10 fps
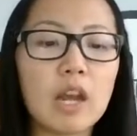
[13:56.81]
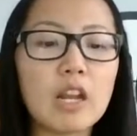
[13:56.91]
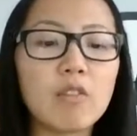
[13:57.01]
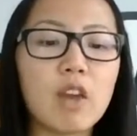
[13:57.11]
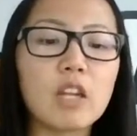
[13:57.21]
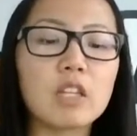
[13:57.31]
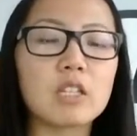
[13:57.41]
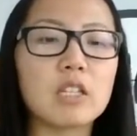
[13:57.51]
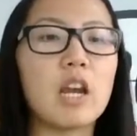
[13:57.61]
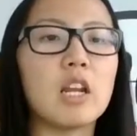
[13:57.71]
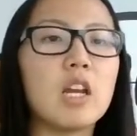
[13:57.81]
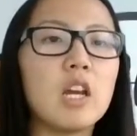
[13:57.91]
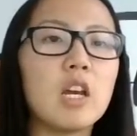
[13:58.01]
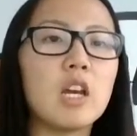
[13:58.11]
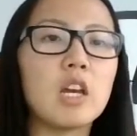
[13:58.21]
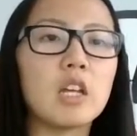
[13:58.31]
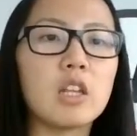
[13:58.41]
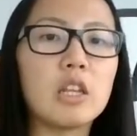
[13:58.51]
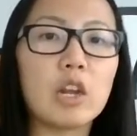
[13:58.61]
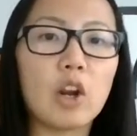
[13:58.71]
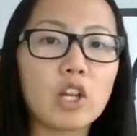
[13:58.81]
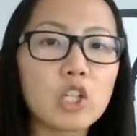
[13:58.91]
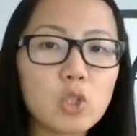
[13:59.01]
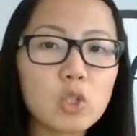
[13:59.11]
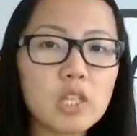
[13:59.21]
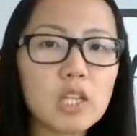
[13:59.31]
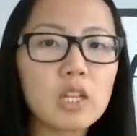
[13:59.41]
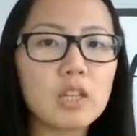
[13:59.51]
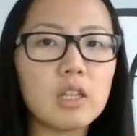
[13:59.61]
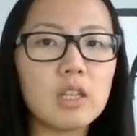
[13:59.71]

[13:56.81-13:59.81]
And if they decide they are interested,